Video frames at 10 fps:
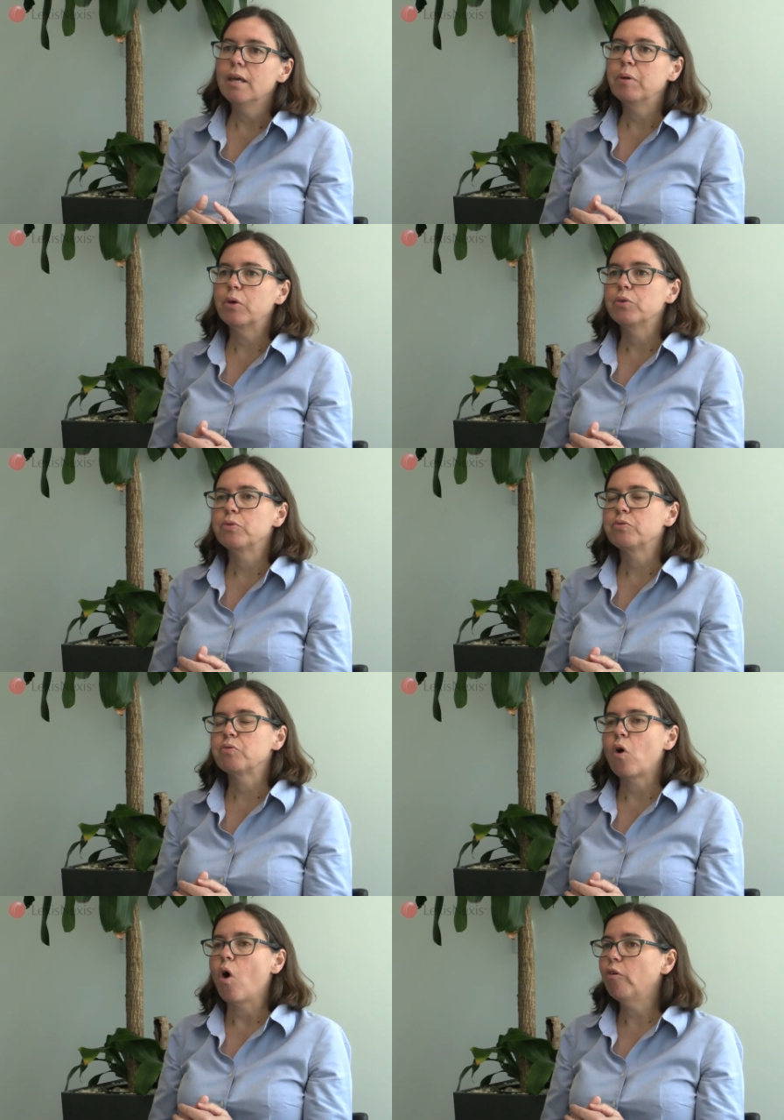
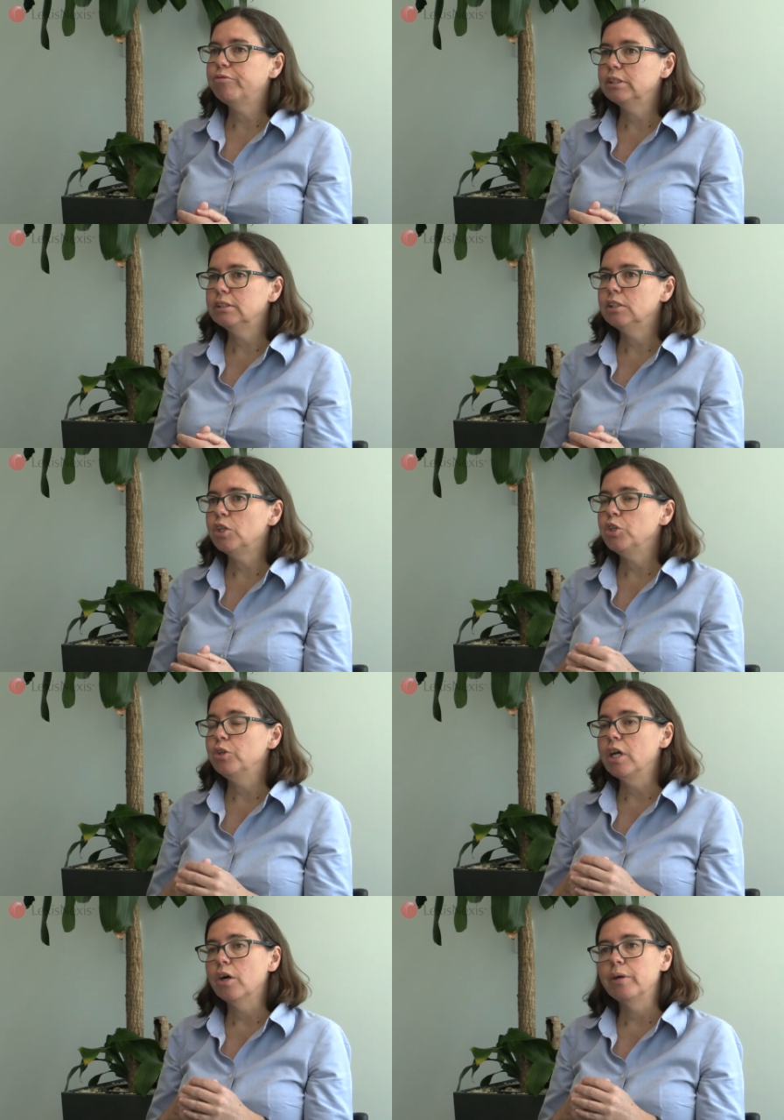because often
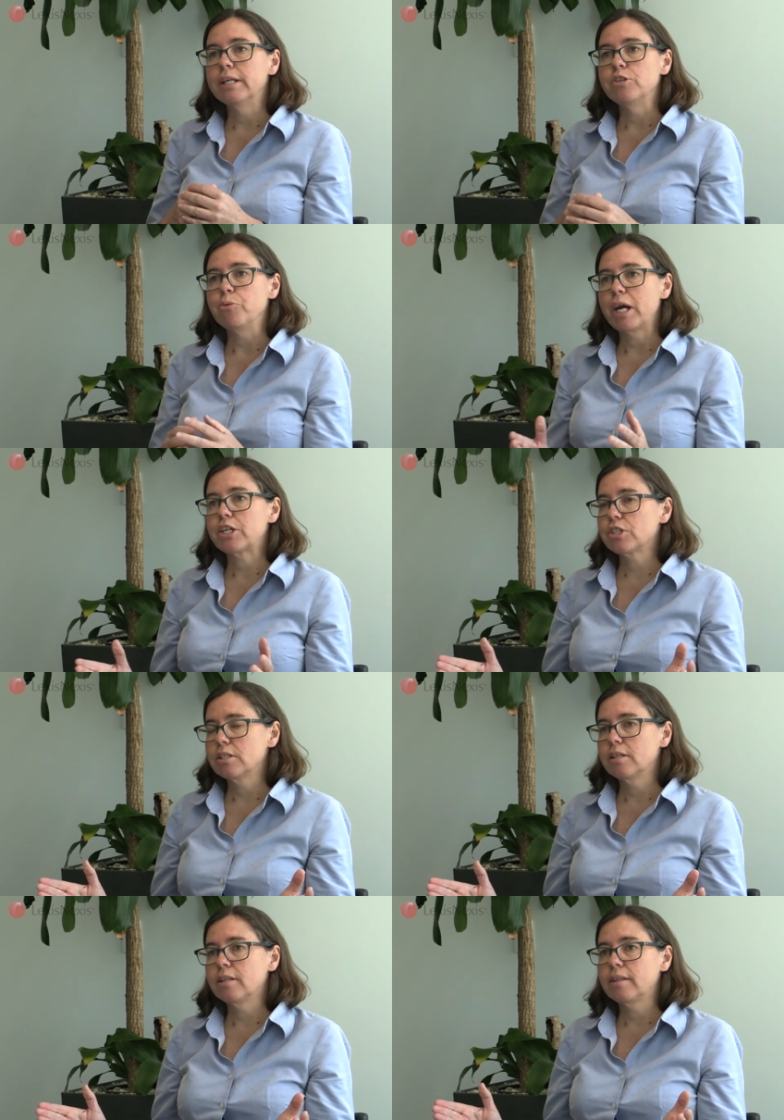you go in a
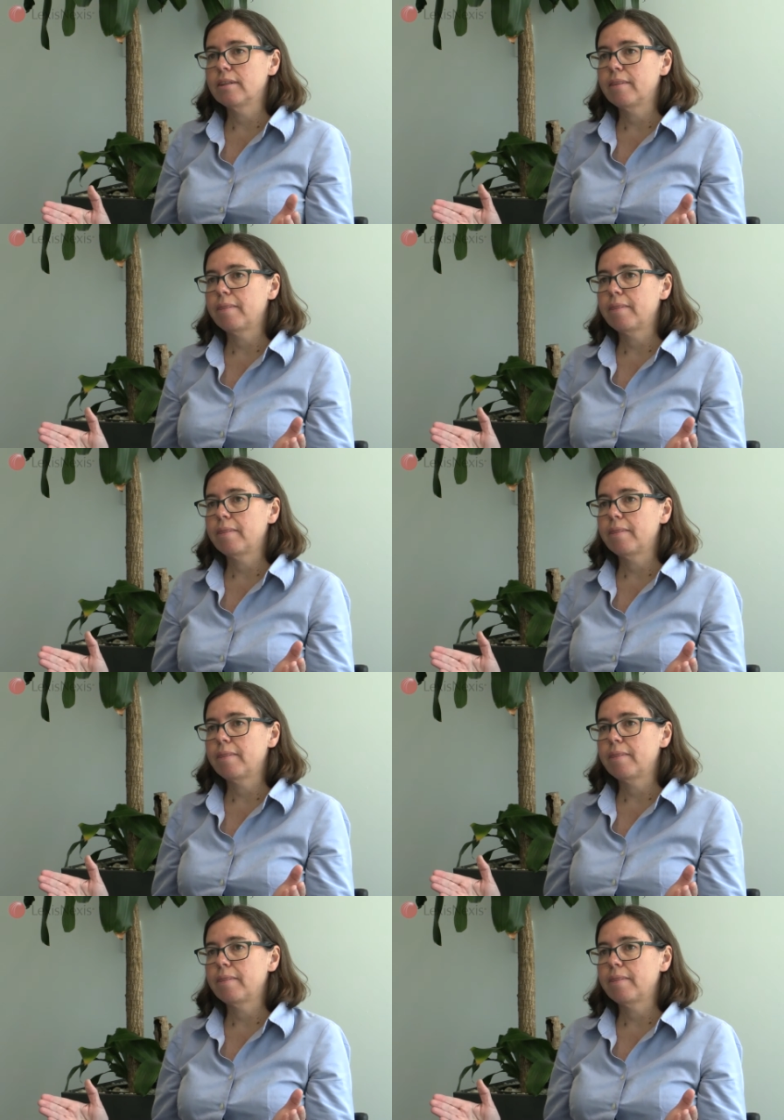direction